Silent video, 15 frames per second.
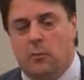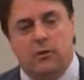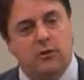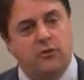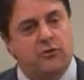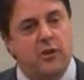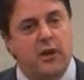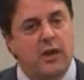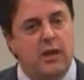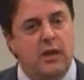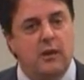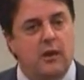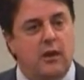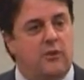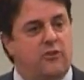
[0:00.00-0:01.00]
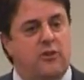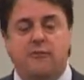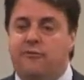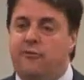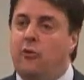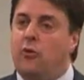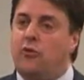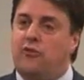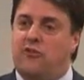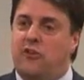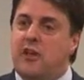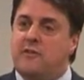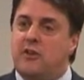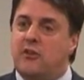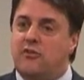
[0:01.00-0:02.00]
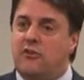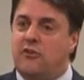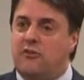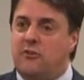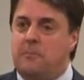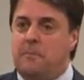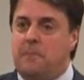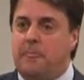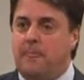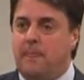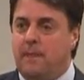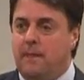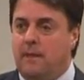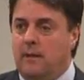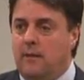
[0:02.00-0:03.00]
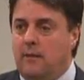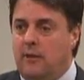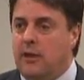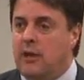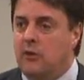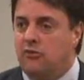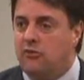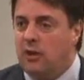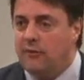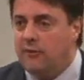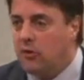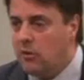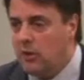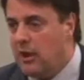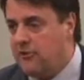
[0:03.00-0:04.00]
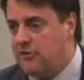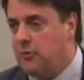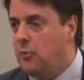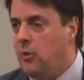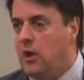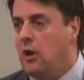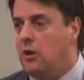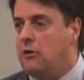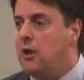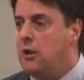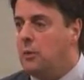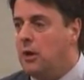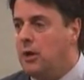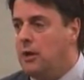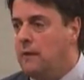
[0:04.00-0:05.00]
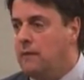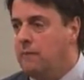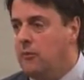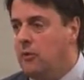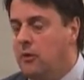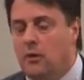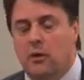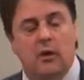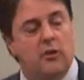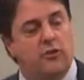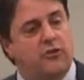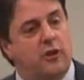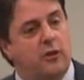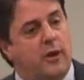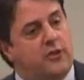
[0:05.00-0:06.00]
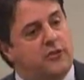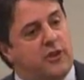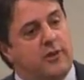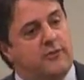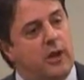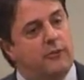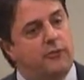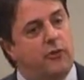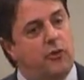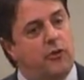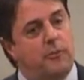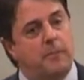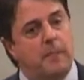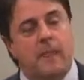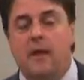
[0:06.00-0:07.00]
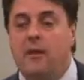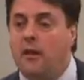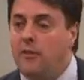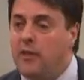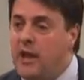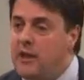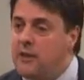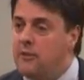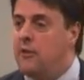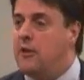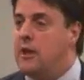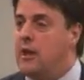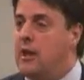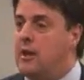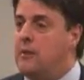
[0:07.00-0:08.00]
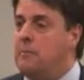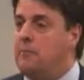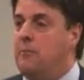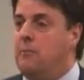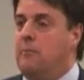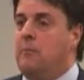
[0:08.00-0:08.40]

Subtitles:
Whereas it's an enforced saving system. They're used to living on less than we are anyway. So it's saved up for them. At the end of the year,